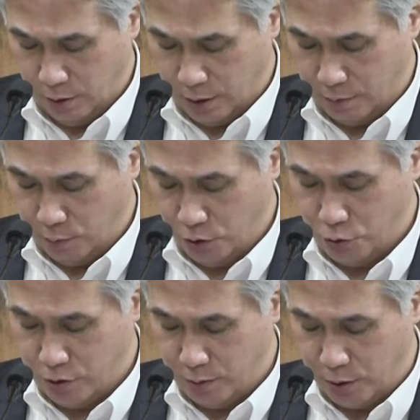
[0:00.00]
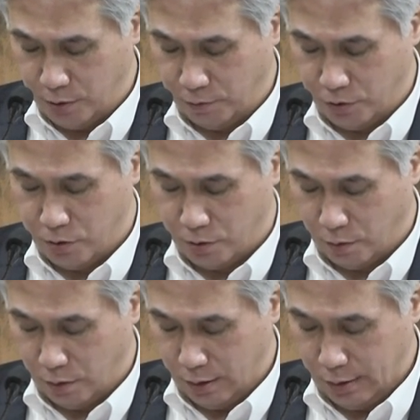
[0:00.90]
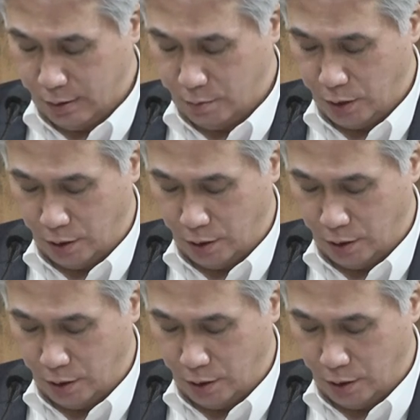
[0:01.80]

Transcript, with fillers: and mutually beneficial by